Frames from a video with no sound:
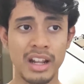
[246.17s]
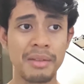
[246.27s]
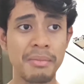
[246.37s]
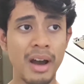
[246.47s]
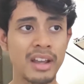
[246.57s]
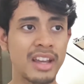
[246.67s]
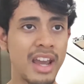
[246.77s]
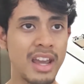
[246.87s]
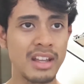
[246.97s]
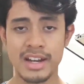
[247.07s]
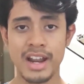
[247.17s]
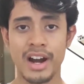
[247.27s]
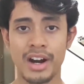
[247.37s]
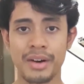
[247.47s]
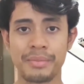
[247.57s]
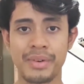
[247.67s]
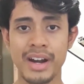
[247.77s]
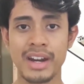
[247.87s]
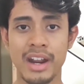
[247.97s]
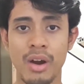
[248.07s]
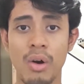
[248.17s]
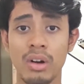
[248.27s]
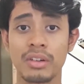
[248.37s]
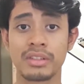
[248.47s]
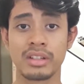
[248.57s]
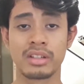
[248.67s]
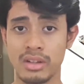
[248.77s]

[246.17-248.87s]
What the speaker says: In my case, they are bringing all of the